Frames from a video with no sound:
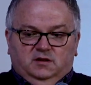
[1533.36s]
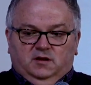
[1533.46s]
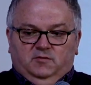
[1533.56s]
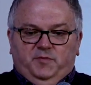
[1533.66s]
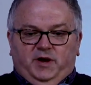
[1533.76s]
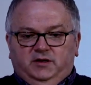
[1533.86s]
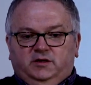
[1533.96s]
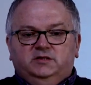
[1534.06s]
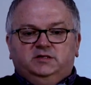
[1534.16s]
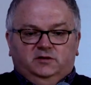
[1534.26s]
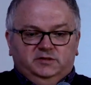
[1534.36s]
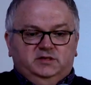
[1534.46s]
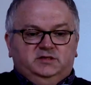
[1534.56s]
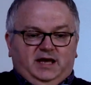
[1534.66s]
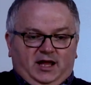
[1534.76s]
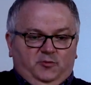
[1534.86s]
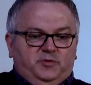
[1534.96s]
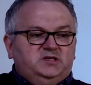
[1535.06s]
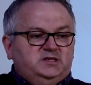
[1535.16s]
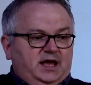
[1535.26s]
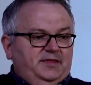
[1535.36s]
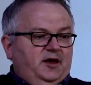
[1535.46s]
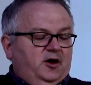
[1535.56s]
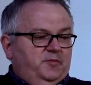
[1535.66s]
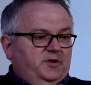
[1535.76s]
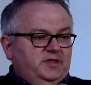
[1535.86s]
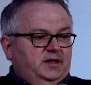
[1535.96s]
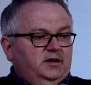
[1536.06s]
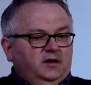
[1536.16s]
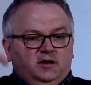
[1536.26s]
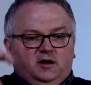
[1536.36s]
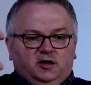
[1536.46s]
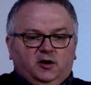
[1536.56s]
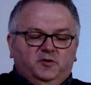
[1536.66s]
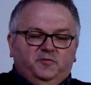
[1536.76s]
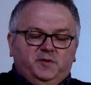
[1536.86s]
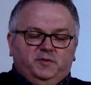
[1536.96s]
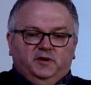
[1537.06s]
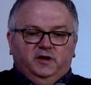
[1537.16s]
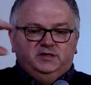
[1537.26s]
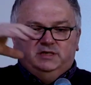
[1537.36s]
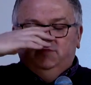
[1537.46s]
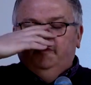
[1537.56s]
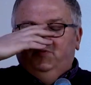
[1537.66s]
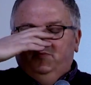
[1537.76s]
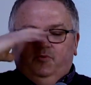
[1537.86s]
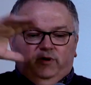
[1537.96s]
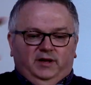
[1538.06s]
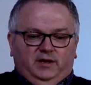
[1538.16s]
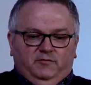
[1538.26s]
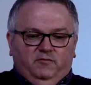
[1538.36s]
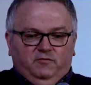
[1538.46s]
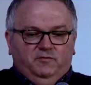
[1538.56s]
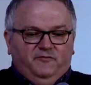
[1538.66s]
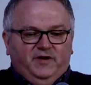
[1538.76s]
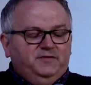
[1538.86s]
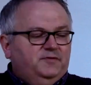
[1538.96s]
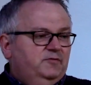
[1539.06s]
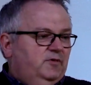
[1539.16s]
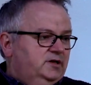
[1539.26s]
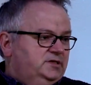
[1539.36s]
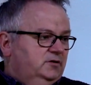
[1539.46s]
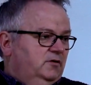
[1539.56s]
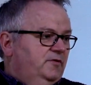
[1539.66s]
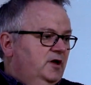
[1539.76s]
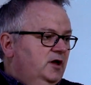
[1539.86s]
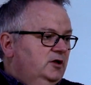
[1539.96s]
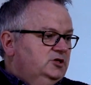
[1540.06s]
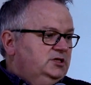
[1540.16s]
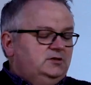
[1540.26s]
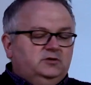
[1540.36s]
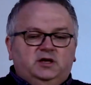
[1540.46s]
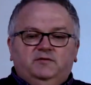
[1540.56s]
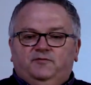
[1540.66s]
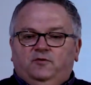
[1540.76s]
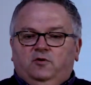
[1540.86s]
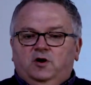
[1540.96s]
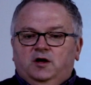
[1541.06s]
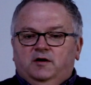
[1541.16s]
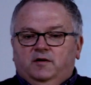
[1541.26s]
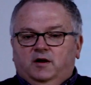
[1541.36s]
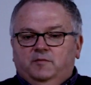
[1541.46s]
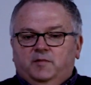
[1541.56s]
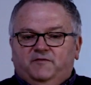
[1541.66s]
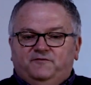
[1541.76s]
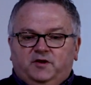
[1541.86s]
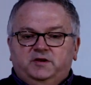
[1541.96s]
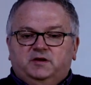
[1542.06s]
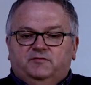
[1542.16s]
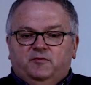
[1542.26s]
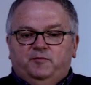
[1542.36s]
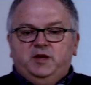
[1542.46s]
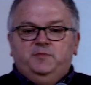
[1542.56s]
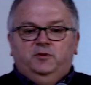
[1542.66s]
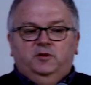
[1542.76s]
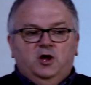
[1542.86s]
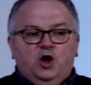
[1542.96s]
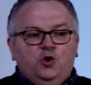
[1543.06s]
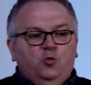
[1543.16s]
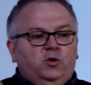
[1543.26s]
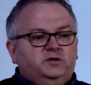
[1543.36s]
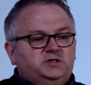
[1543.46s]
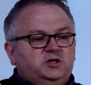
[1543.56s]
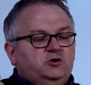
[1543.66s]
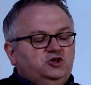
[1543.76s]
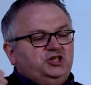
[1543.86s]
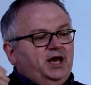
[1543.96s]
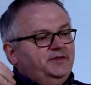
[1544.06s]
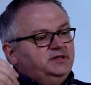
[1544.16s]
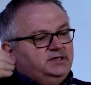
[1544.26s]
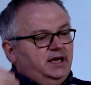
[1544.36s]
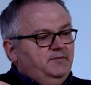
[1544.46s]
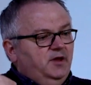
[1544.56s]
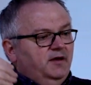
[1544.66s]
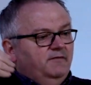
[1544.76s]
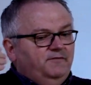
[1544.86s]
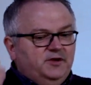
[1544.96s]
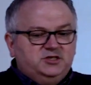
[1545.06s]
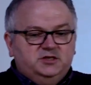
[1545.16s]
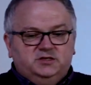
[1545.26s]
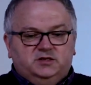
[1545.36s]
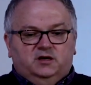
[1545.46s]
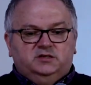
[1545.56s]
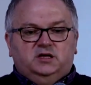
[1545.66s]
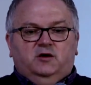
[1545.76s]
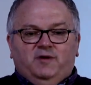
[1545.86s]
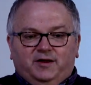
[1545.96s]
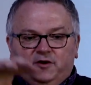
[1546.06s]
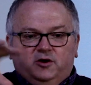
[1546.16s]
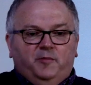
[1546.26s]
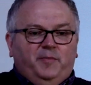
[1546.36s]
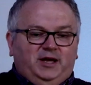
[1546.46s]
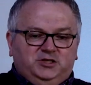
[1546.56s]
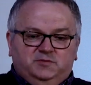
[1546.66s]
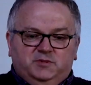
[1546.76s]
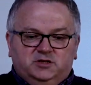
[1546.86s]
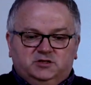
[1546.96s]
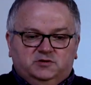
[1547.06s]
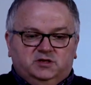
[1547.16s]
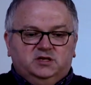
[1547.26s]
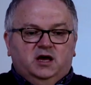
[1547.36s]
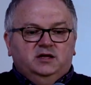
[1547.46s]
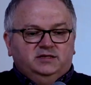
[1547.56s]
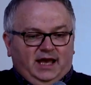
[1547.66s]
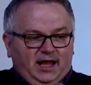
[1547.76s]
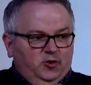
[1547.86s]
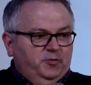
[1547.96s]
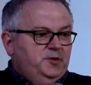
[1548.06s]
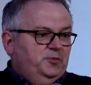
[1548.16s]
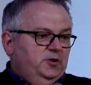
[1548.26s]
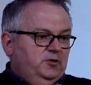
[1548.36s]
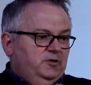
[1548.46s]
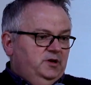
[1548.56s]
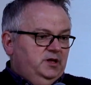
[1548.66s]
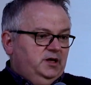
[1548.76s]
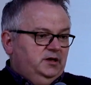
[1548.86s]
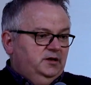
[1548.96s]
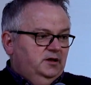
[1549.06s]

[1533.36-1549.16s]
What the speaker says: And we paid a consultant to help us set that up, and then a couple of people on our team have been brilliantly, faithfully writing off, just looking for funding from people who share the same vision as us around our compassion ministries to help people who are in need.